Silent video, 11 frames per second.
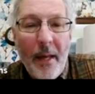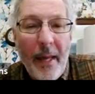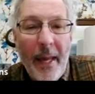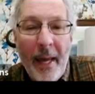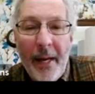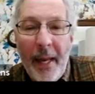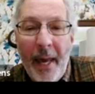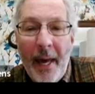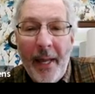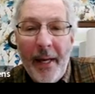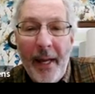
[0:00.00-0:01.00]
And
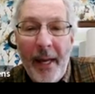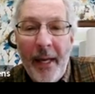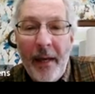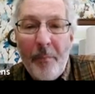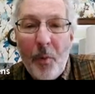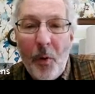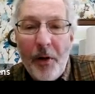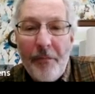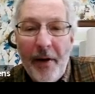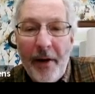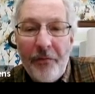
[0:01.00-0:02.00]
at a
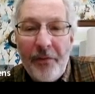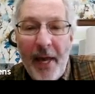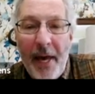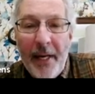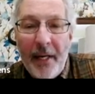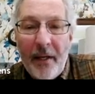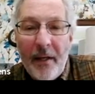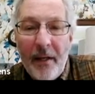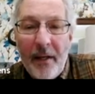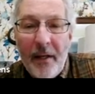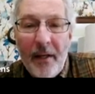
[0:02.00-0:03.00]
0.5 static,
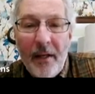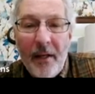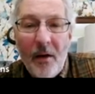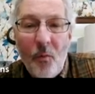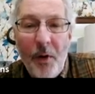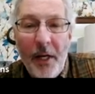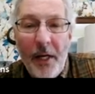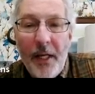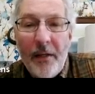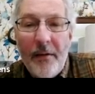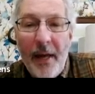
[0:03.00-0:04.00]
we
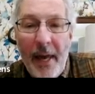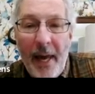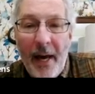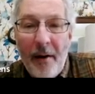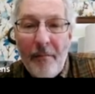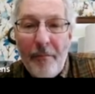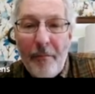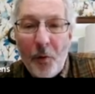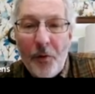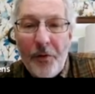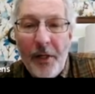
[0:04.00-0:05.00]
need to have
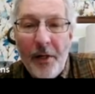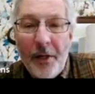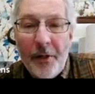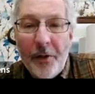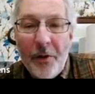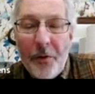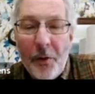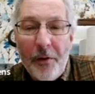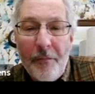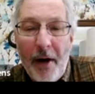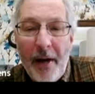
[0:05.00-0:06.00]

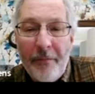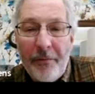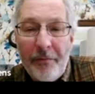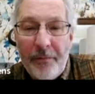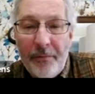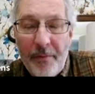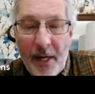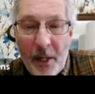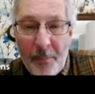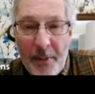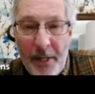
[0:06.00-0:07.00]
1,435
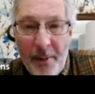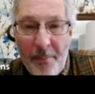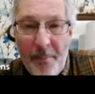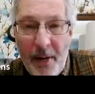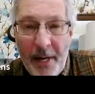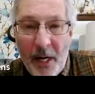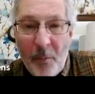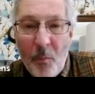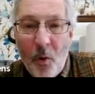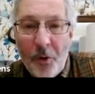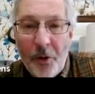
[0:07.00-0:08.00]
RPM on our
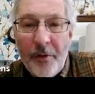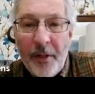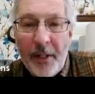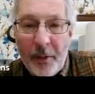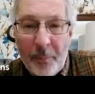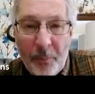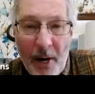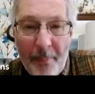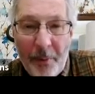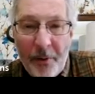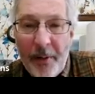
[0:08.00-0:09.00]
motor to get the
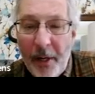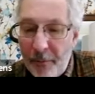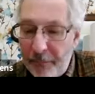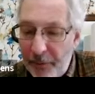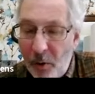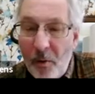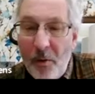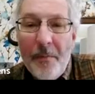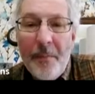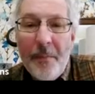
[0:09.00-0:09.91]
proper airflow.